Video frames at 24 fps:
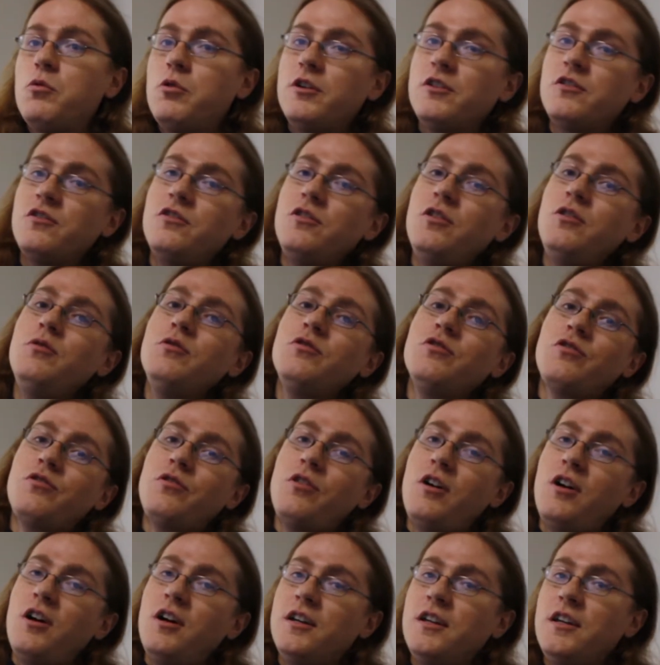or it's too
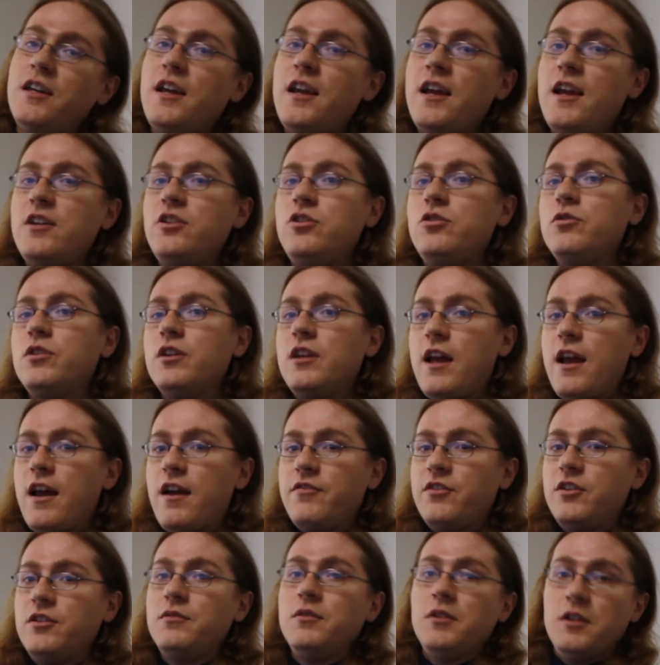strong, and you can
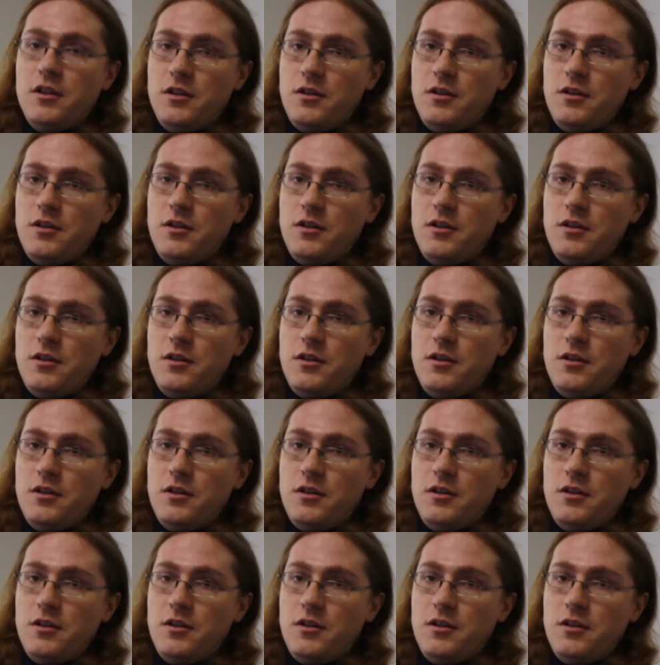have it